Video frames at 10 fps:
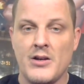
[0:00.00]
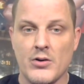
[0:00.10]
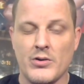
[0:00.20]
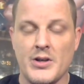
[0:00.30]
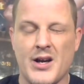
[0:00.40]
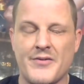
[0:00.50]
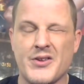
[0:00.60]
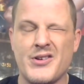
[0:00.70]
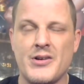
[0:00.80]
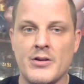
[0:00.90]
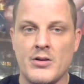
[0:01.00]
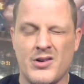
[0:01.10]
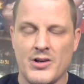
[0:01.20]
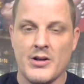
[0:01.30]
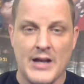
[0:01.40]
you're only off the
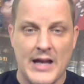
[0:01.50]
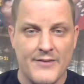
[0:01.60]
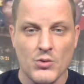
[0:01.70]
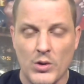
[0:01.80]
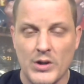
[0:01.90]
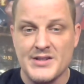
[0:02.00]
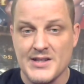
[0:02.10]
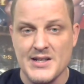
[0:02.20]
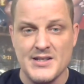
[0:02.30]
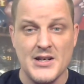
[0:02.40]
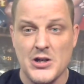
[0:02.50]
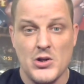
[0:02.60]
hook after one season,